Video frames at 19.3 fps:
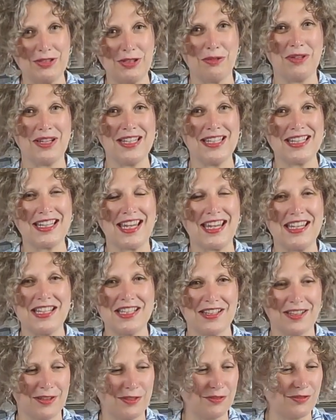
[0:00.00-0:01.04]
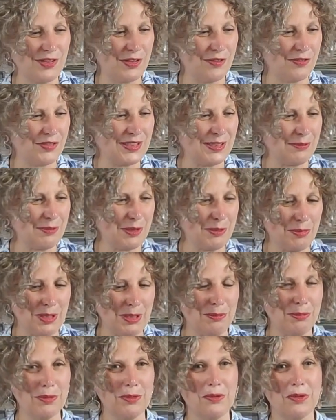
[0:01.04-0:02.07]
you an indication of some of the
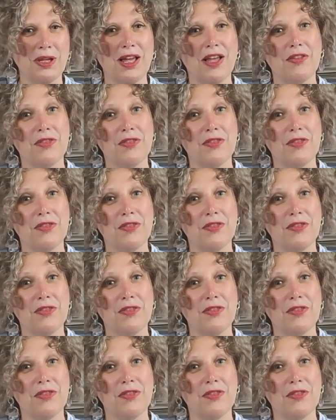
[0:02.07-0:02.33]
people